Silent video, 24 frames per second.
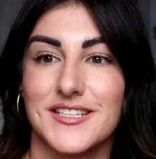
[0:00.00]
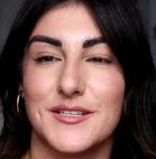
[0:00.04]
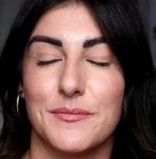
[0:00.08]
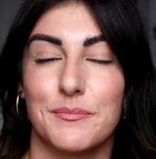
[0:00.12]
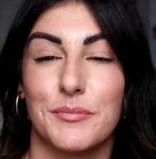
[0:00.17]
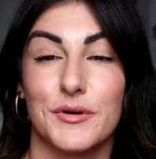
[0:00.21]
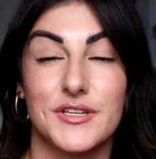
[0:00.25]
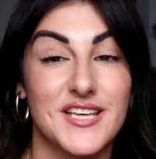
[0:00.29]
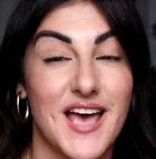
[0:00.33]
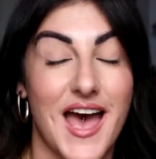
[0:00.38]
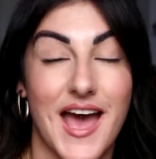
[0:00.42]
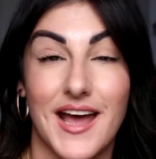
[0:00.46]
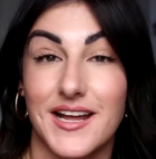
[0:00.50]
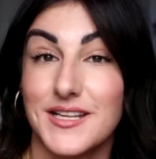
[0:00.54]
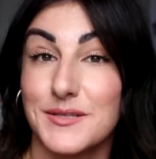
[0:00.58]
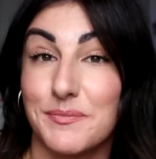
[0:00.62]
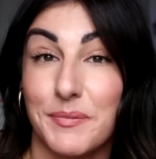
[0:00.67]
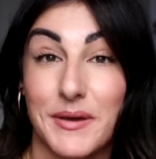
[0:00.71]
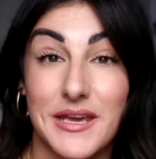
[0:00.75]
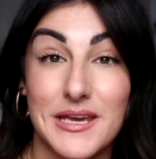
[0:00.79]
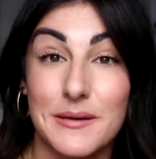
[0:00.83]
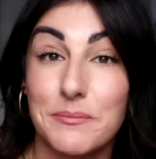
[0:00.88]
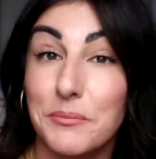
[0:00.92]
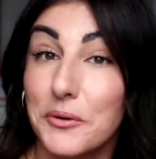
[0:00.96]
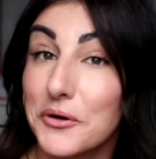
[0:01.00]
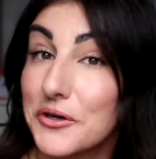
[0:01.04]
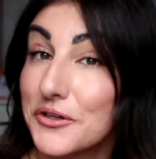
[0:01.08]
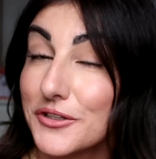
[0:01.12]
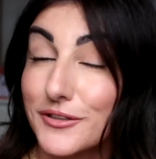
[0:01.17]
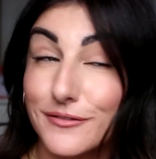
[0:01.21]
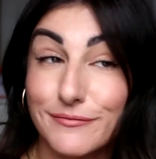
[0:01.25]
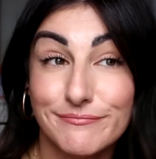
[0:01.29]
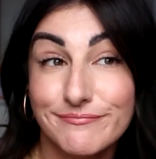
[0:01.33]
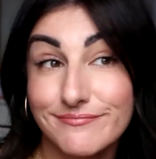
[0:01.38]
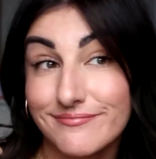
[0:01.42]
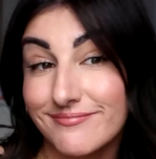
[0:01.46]
to protect
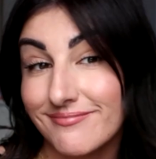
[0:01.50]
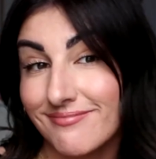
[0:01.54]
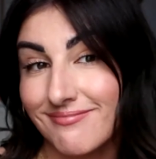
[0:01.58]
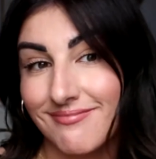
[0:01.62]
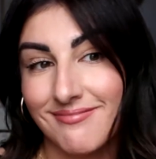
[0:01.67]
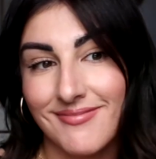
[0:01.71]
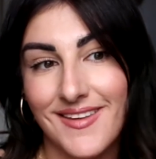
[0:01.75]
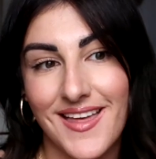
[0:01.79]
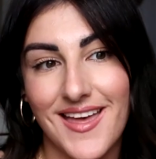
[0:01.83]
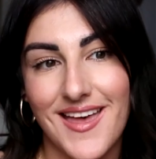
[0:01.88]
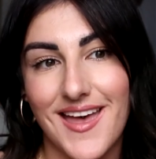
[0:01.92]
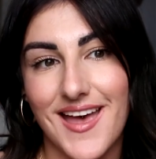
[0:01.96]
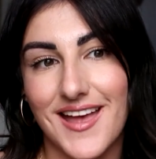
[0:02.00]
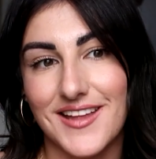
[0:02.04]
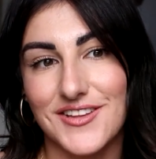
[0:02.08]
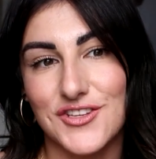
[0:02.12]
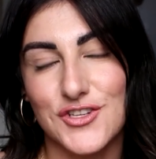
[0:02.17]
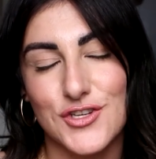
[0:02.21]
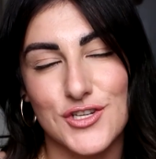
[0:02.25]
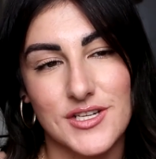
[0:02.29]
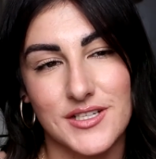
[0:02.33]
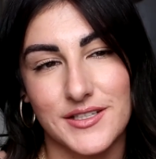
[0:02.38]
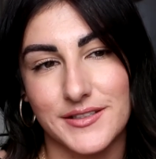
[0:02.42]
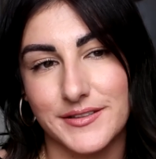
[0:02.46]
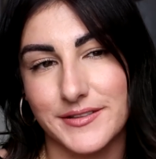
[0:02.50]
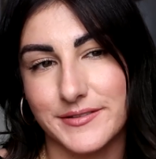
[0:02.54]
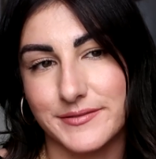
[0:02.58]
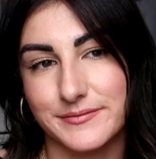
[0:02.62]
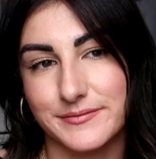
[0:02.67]
people. And